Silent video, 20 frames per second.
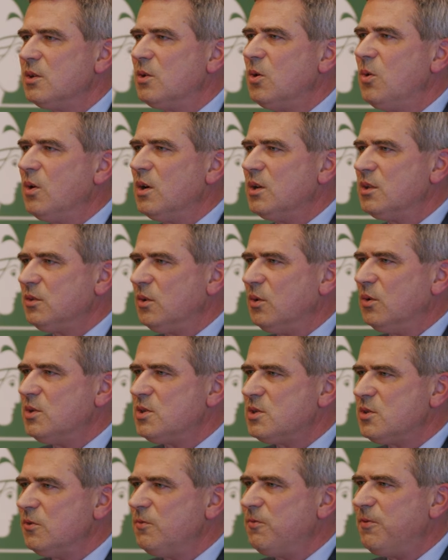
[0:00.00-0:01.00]
the court
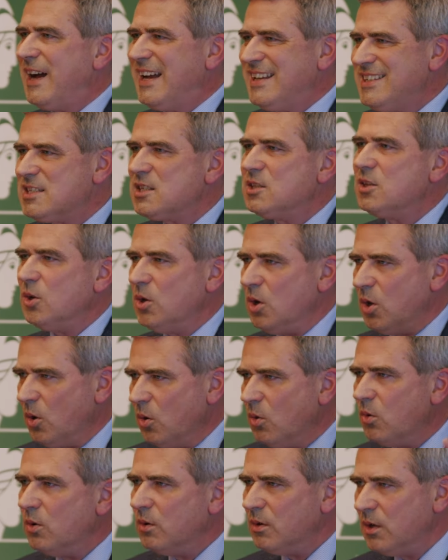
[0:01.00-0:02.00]
also finds the
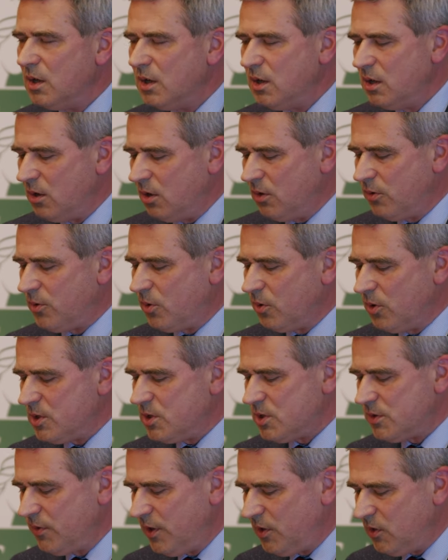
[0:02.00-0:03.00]
law, of
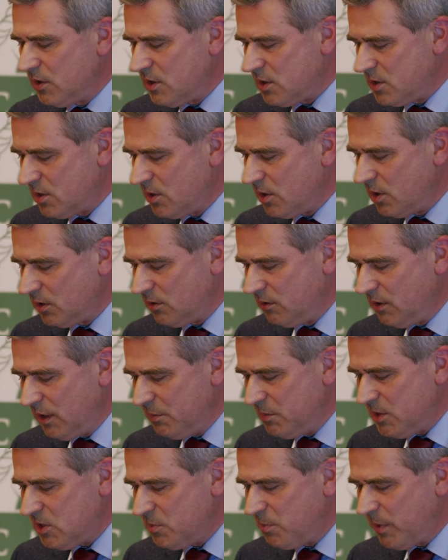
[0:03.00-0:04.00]
course within certain
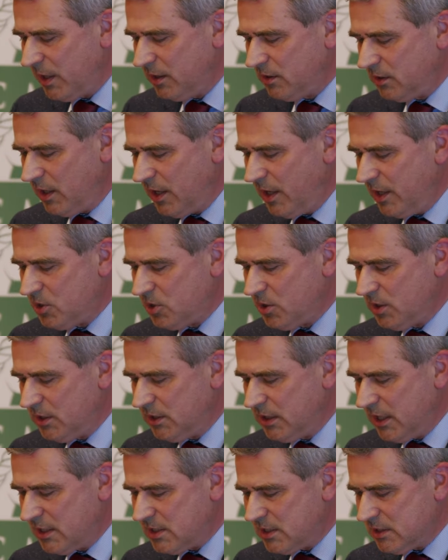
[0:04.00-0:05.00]
limits, but actually
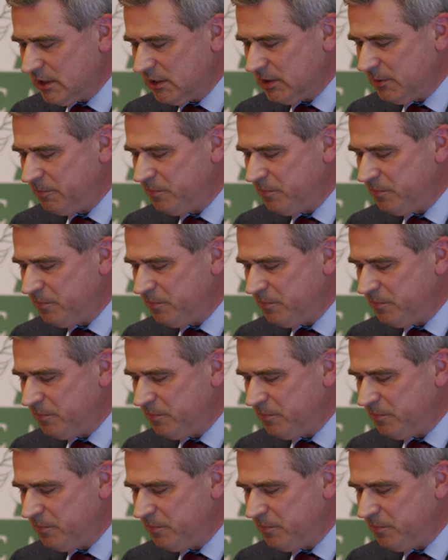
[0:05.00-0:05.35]
does it.